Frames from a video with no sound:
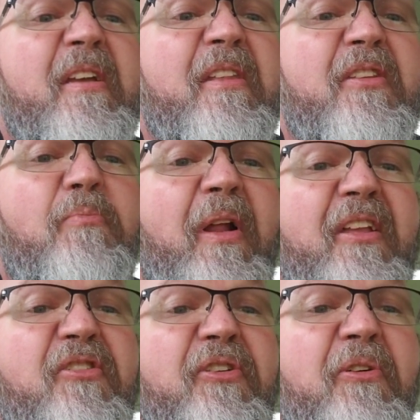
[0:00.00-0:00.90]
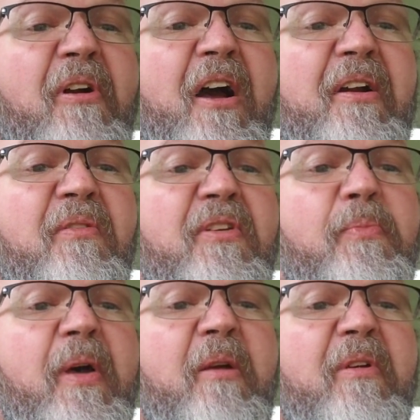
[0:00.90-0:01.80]
This blade steel rocking on this
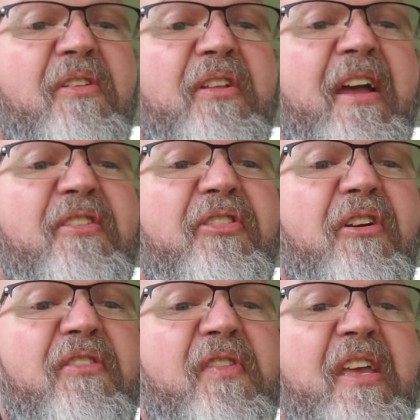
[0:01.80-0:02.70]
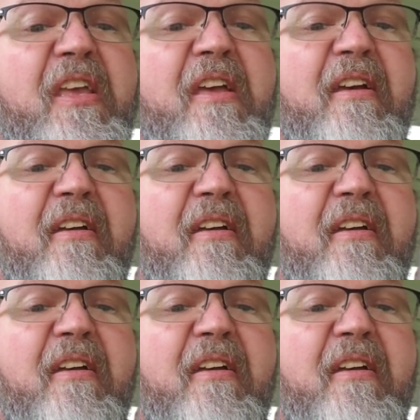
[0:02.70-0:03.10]
baby is an S30V.